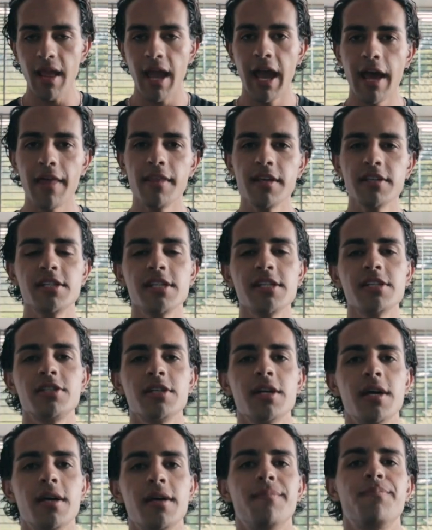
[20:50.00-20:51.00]
And this
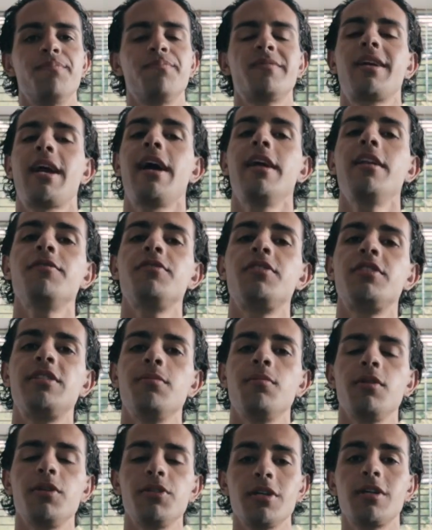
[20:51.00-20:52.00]
is kind of
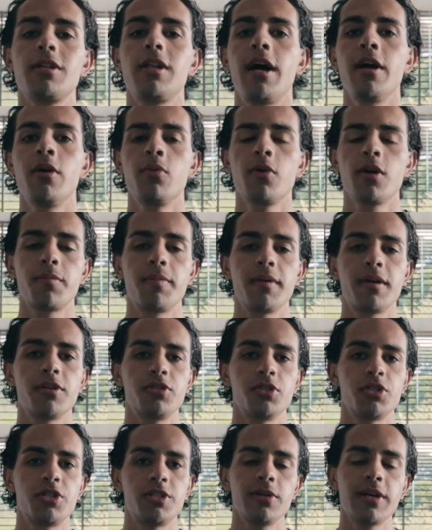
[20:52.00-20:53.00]
similar to client work because
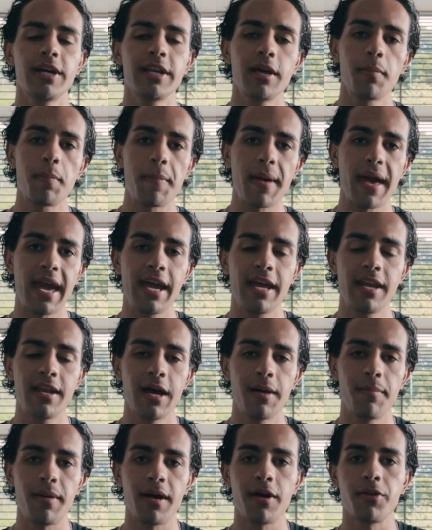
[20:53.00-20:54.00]
you're still getting paid
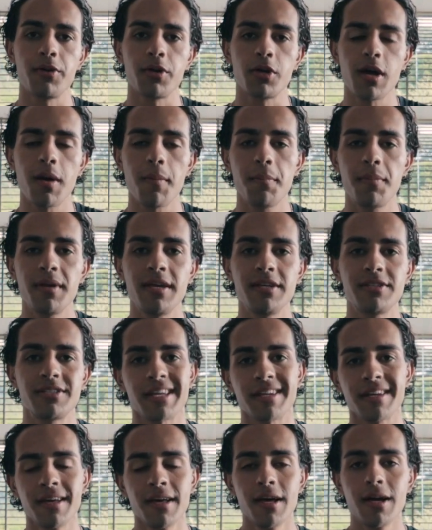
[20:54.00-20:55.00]
by other companies
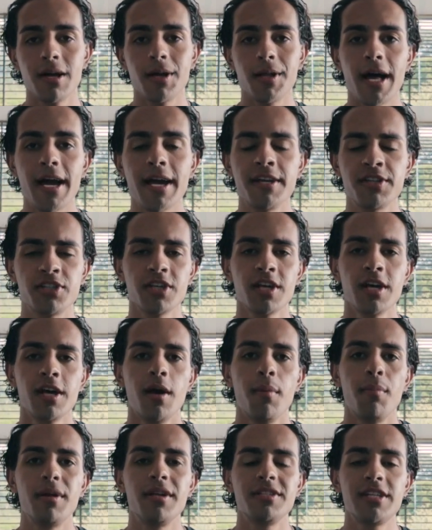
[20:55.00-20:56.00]
and clients,
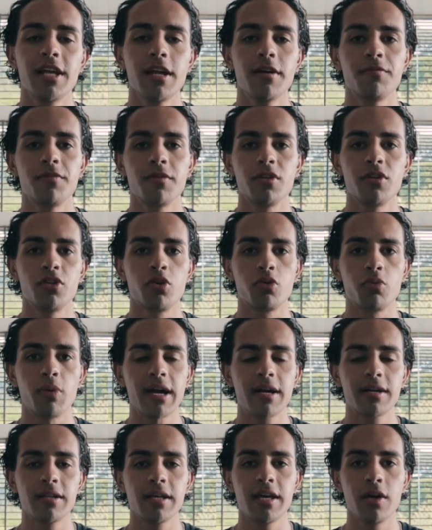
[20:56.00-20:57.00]
but instead of
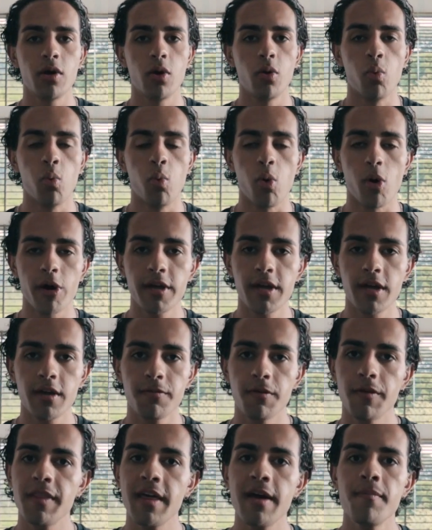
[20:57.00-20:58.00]
directly working
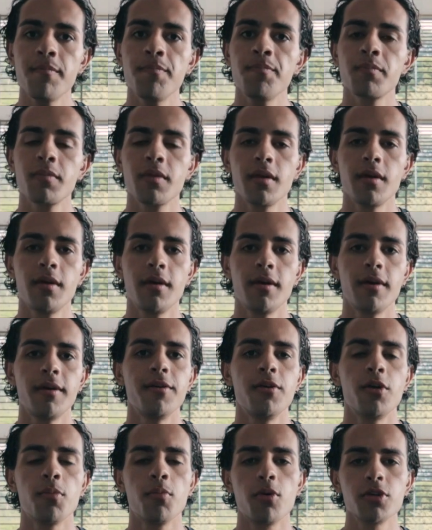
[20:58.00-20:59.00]
for them,
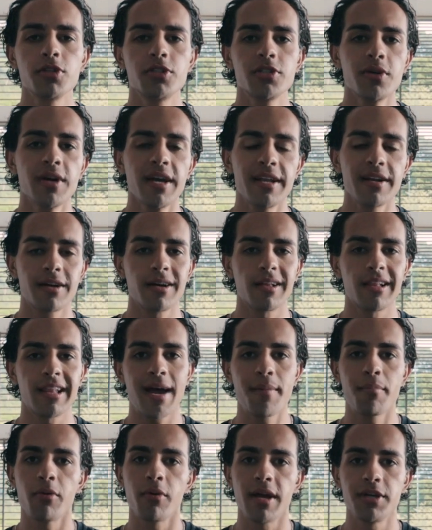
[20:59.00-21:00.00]
you're more so in a
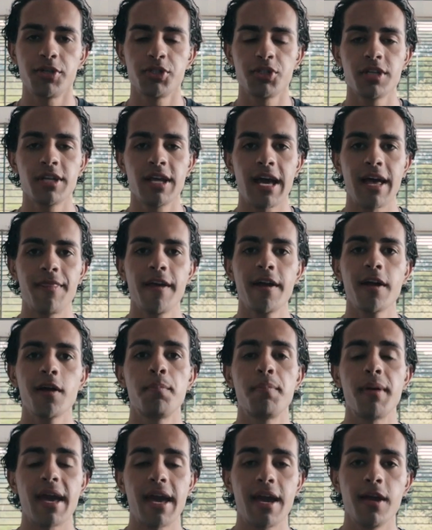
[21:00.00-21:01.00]
collaboration and they're
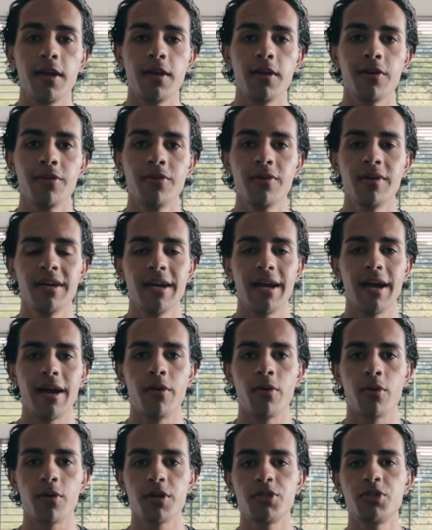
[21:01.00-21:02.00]
paying you
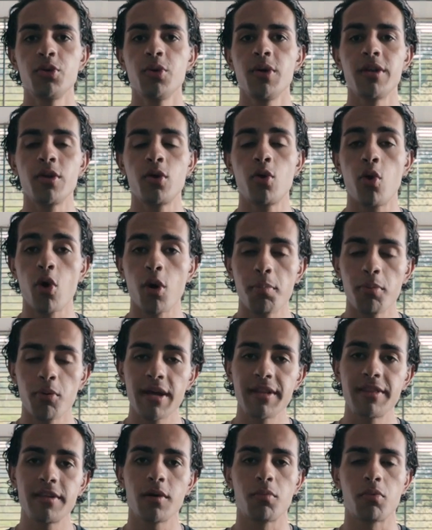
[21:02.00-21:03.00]
in order to
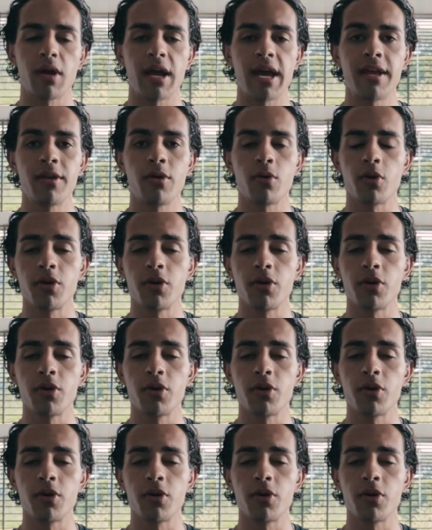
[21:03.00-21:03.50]
incorporate their brand or